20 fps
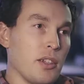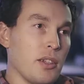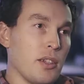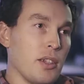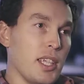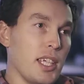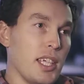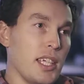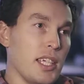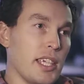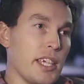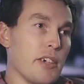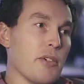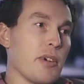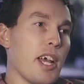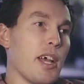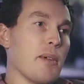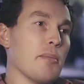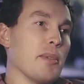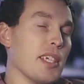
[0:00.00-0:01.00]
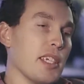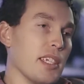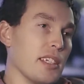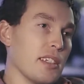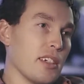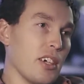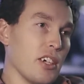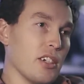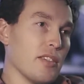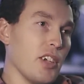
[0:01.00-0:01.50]
The kill cam
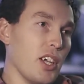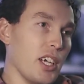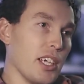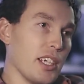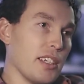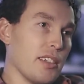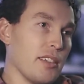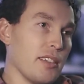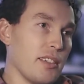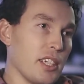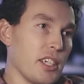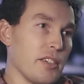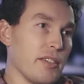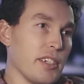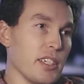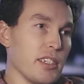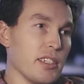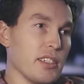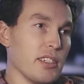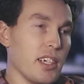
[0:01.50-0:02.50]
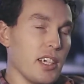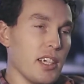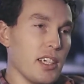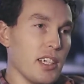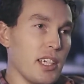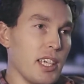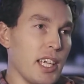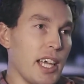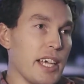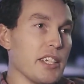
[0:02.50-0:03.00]
is kind of like, think of it as
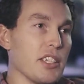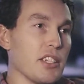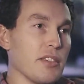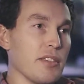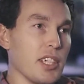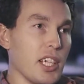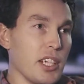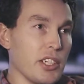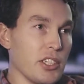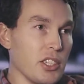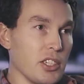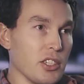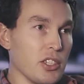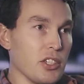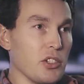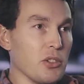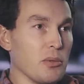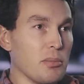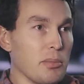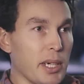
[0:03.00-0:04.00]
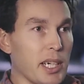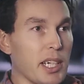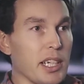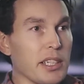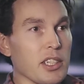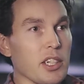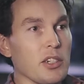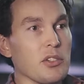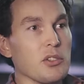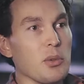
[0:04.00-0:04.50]
layers of an onion, and you're
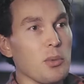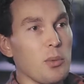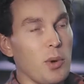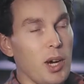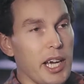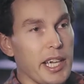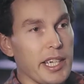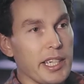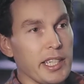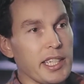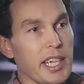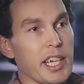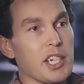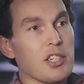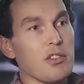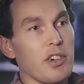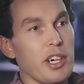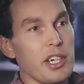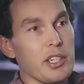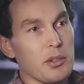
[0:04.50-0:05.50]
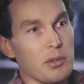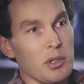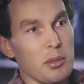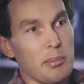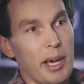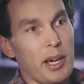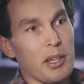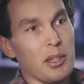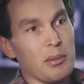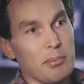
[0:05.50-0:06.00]
peeling those away, and the X-ray is all
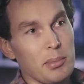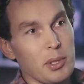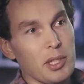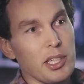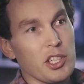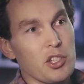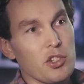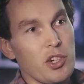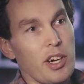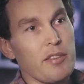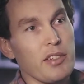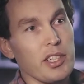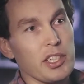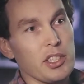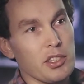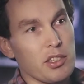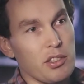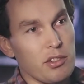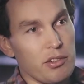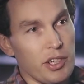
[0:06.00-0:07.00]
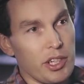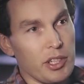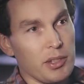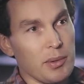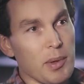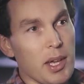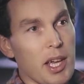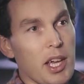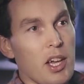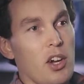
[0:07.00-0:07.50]
about the bullet travelling through.
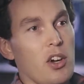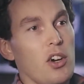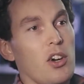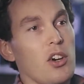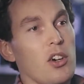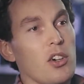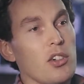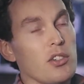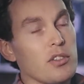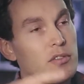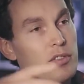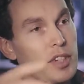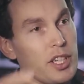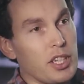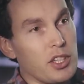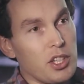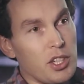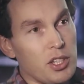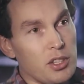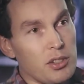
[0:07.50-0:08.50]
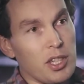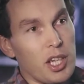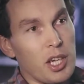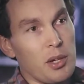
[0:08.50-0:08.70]
On V2 there